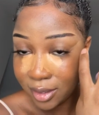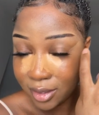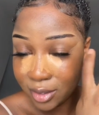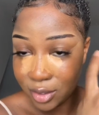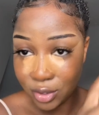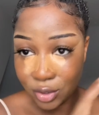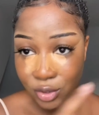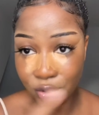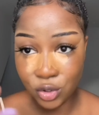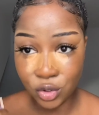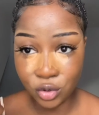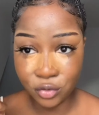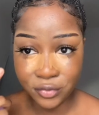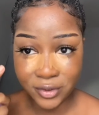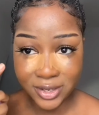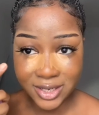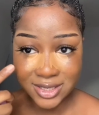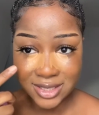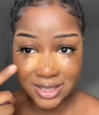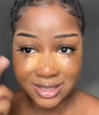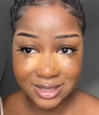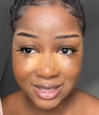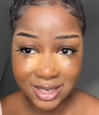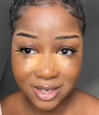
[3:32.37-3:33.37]
your face is
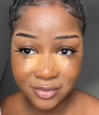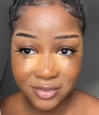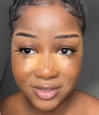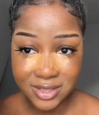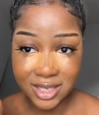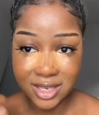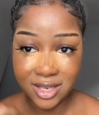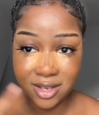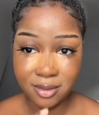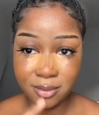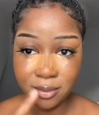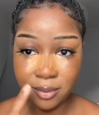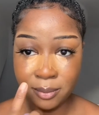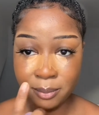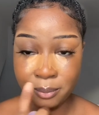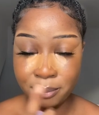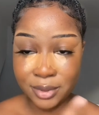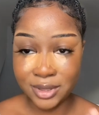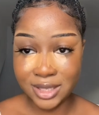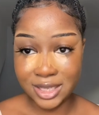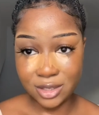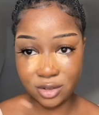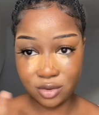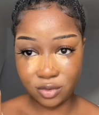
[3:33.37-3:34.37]
lifted but
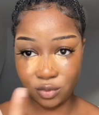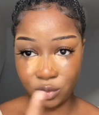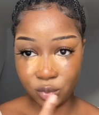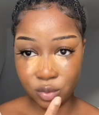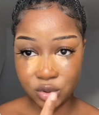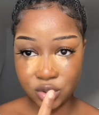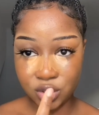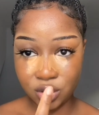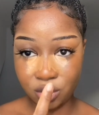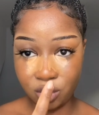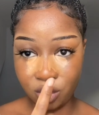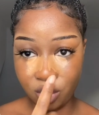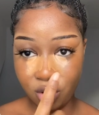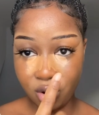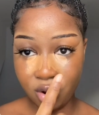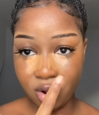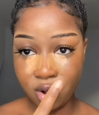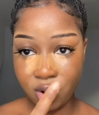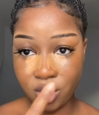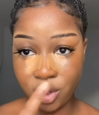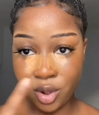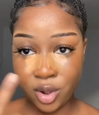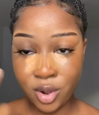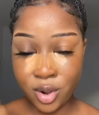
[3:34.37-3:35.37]
then you've also got
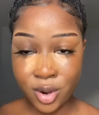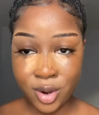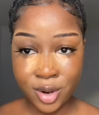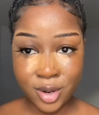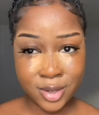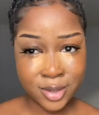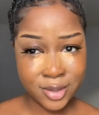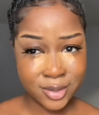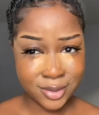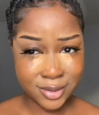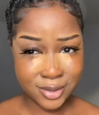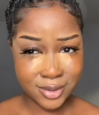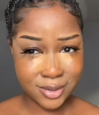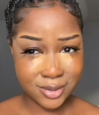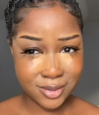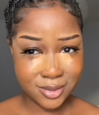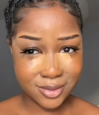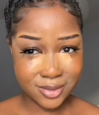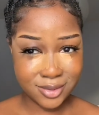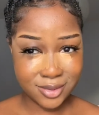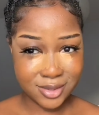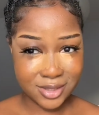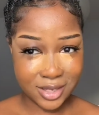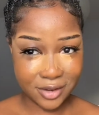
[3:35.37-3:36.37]

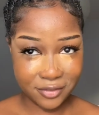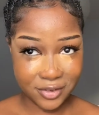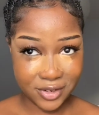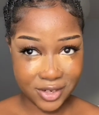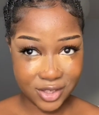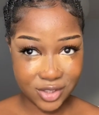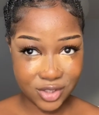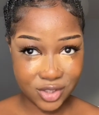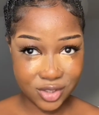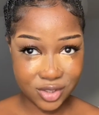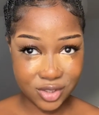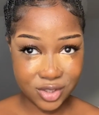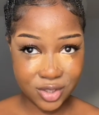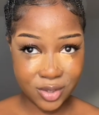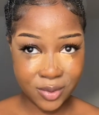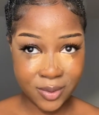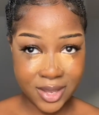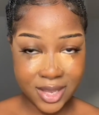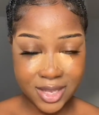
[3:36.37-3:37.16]
definition to it.